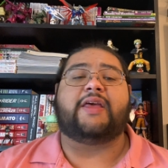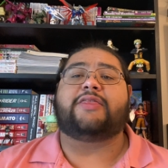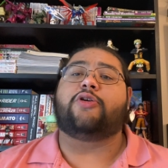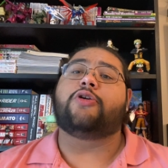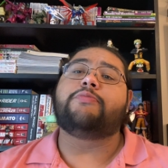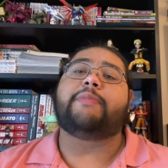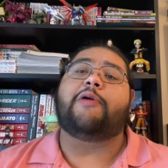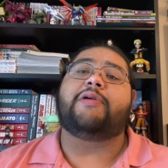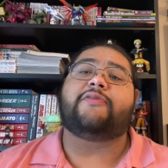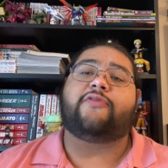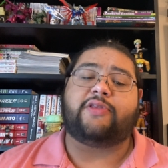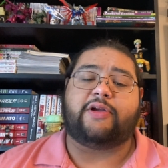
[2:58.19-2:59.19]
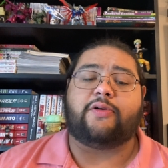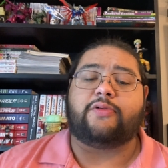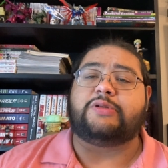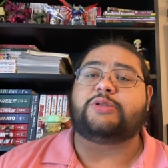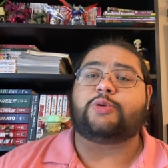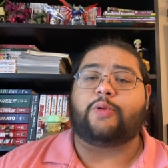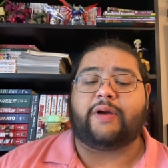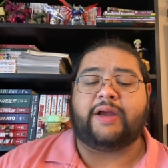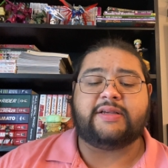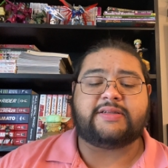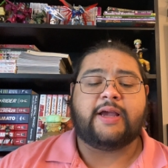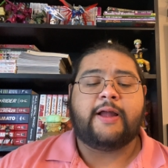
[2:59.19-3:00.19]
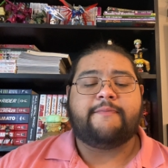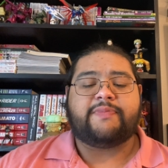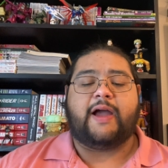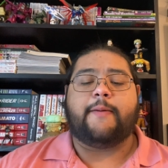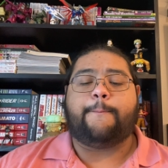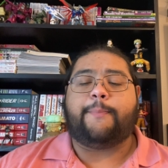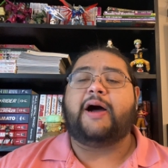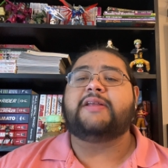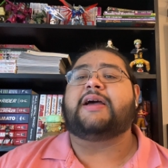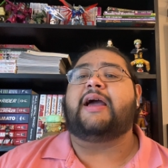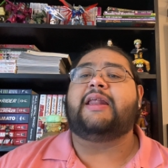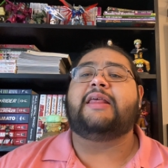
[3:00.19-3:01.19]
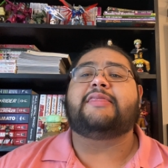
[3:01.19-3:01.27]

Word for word: like their own merit for their own stories. Uh, but I didn't